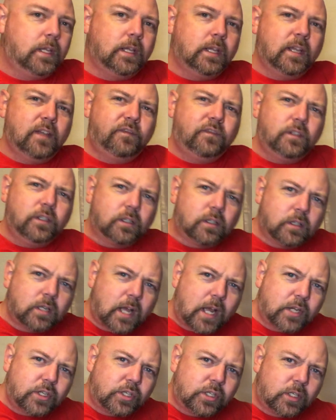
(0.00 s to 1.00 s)
If you're
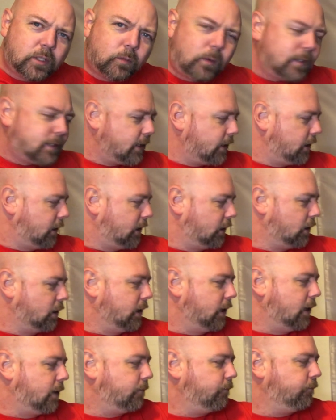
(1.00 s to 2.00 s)
not sure what's in here
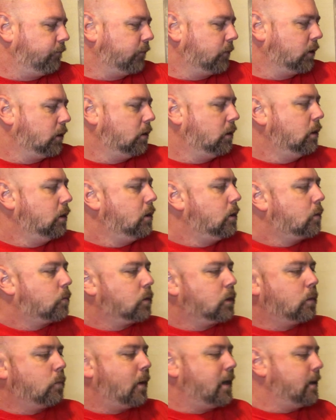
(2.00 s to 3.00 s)
yet,
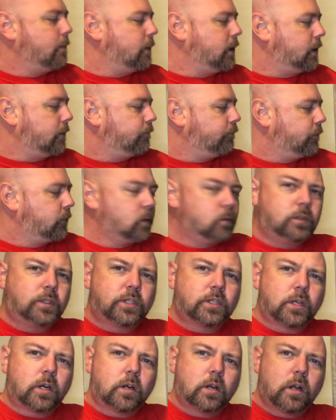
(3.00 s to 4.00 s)
we're going to wait a minute. I'm going to
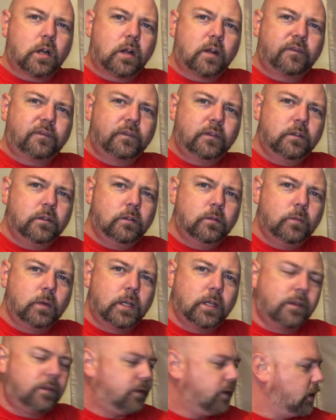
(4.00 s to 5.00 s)
start off
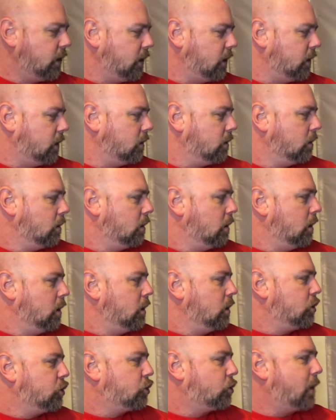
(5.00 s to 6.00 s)
with the
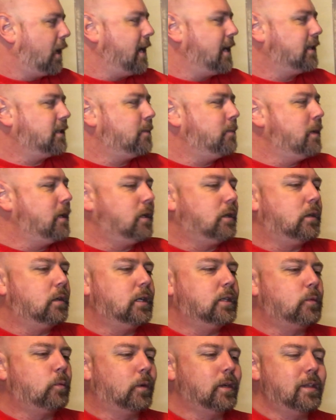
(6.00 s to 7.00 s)
transmitter.
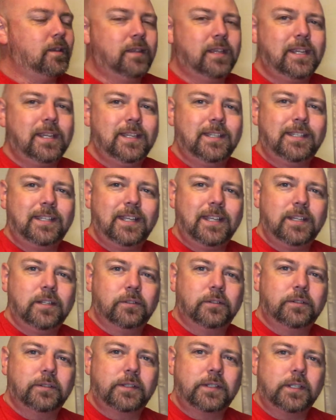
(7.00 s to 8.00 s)
It's one of these
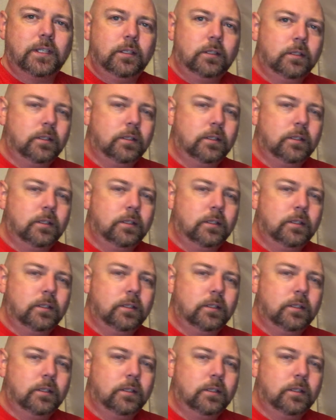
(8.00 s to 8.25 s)
deals.